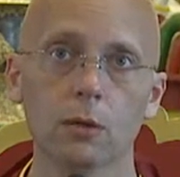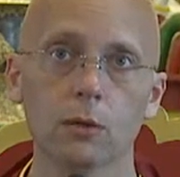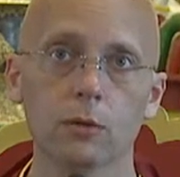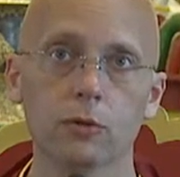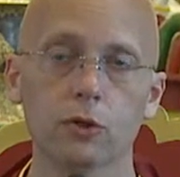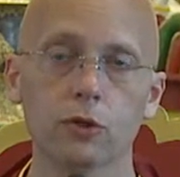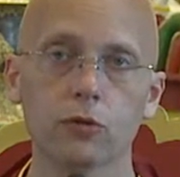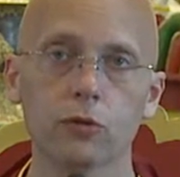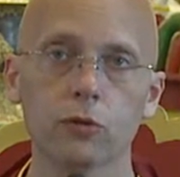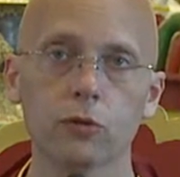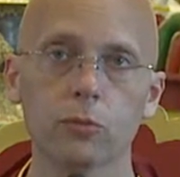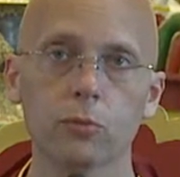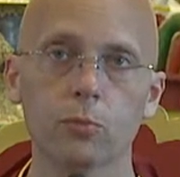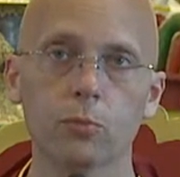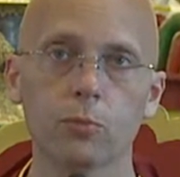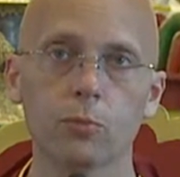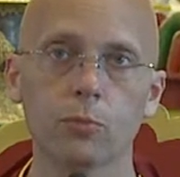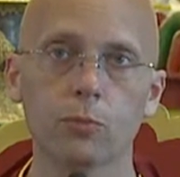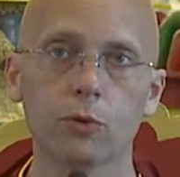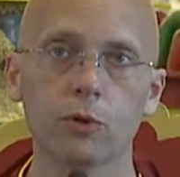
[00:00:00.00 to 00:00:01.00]
just a
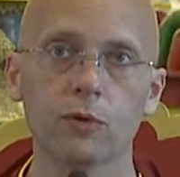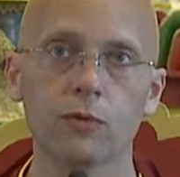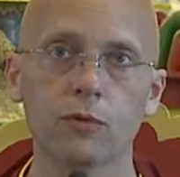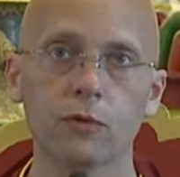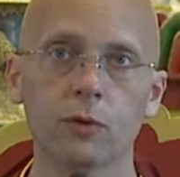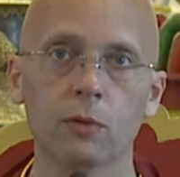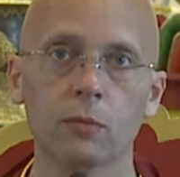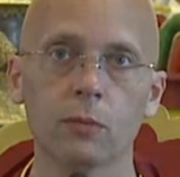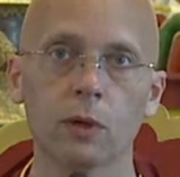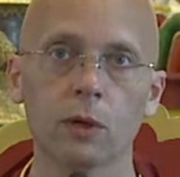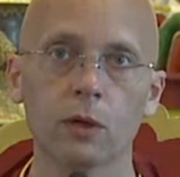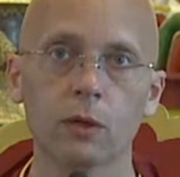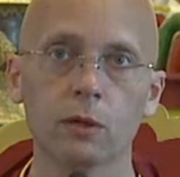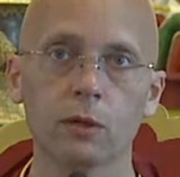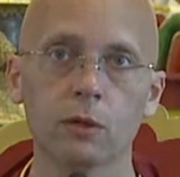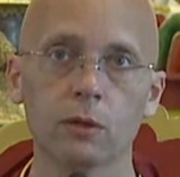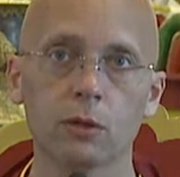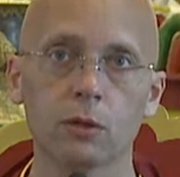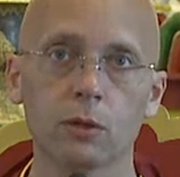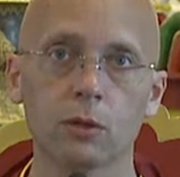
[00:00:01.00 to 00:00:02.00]
brief
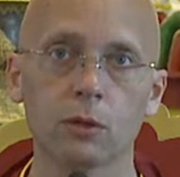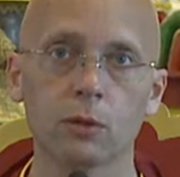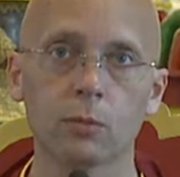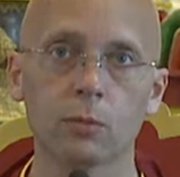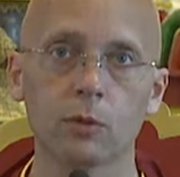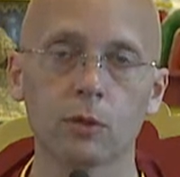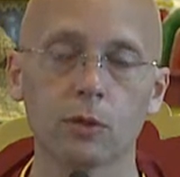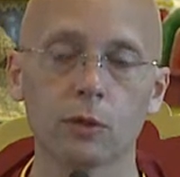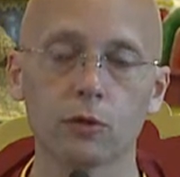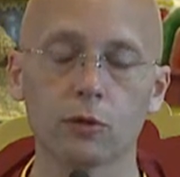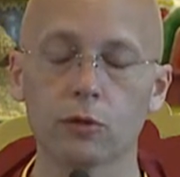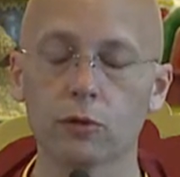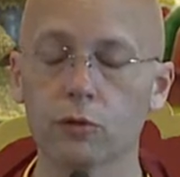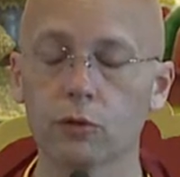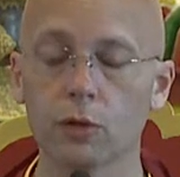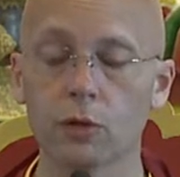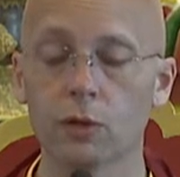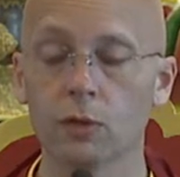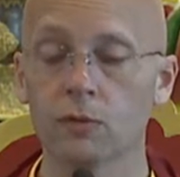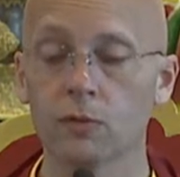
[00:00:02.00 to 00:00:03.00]
reminder, because it's
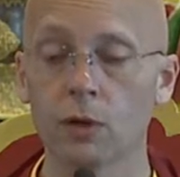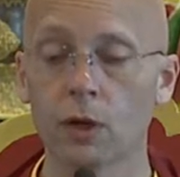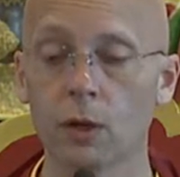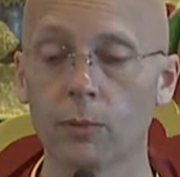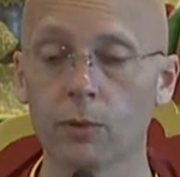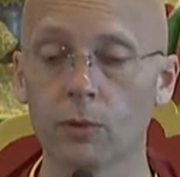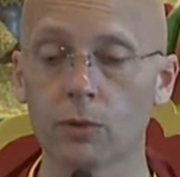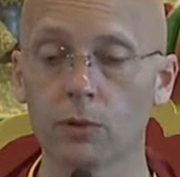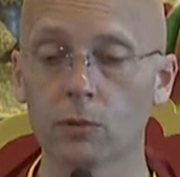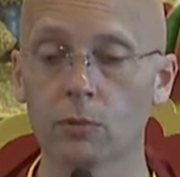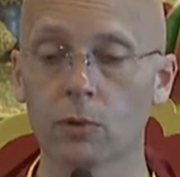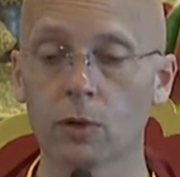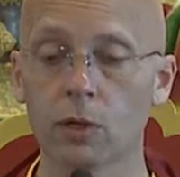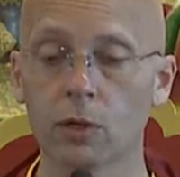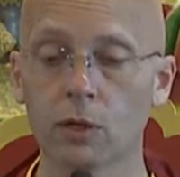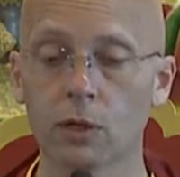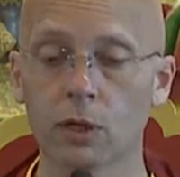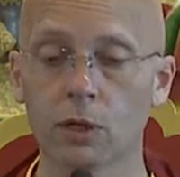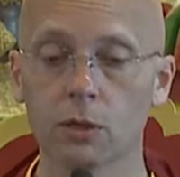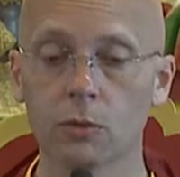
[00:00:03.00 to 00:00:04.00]
kind of topical
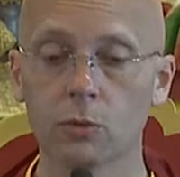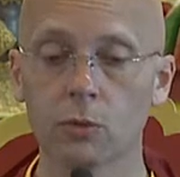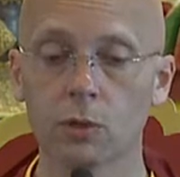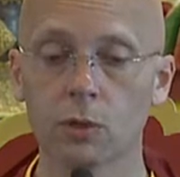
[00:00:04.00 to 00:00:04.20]
right now.